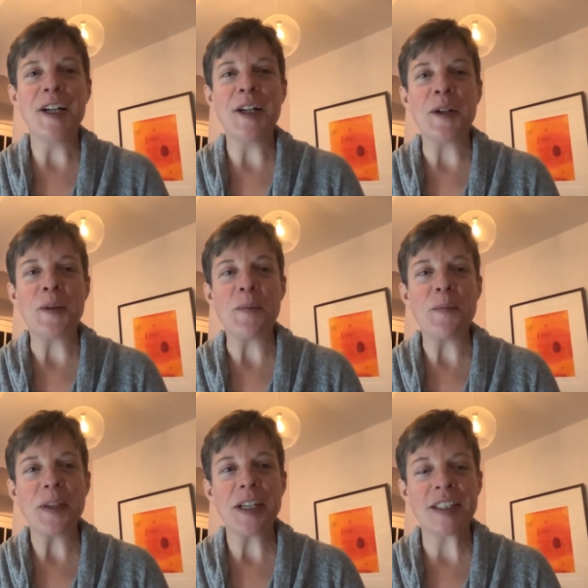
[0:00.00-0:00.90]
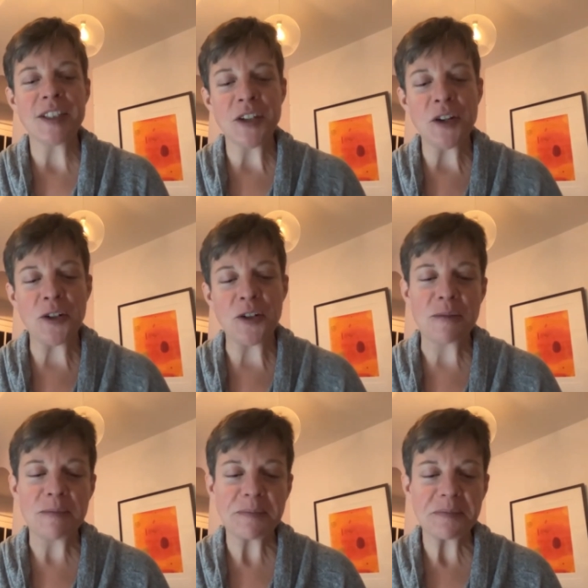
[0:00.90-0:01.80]
um, and
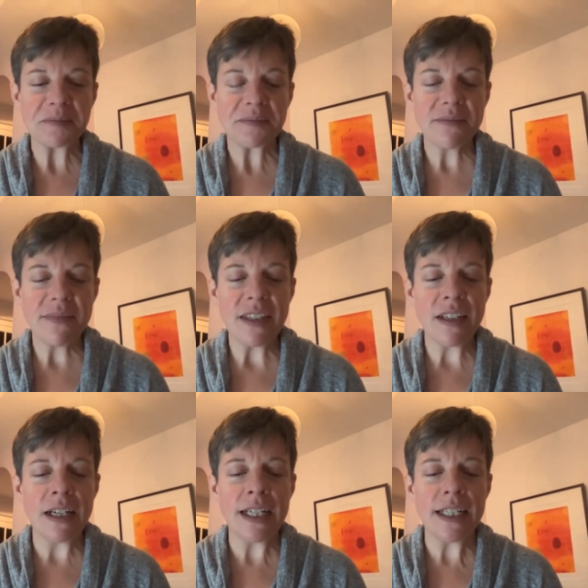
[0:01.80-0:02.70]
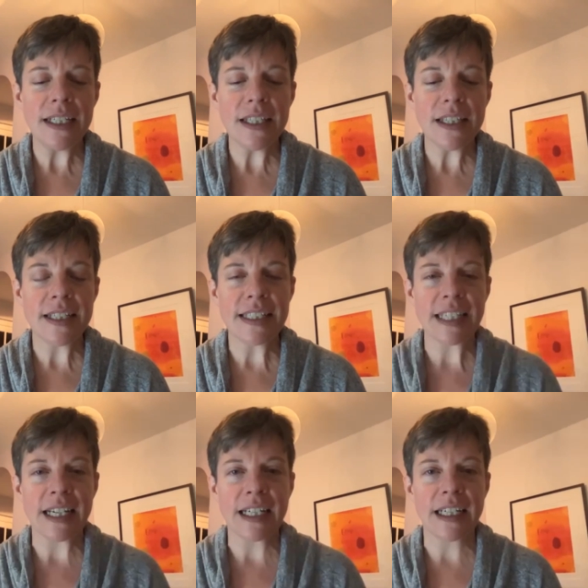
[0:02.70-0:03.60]
so uh, things
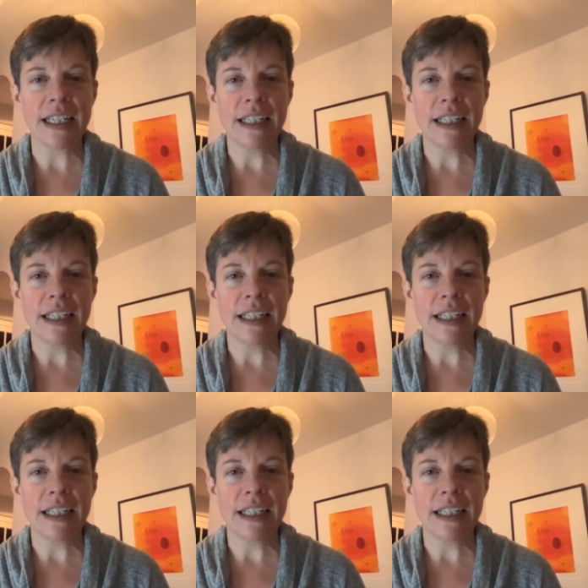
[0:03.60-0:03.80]
like